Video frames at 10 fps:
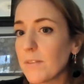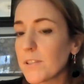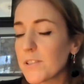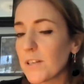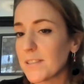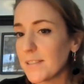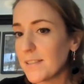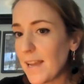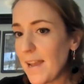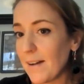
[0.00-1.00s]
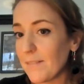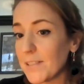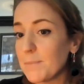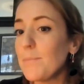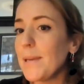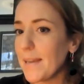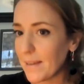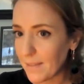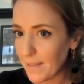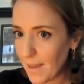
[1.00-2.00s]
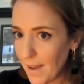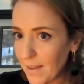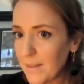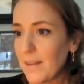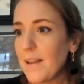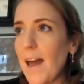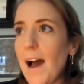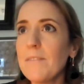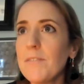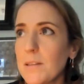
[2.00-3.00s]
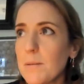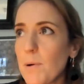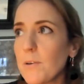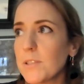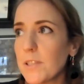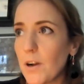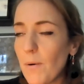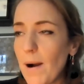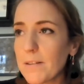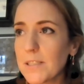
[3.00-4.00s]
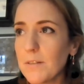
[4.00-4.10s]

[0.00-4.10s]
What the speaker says: but the resources they have is being there, having the boats to go out.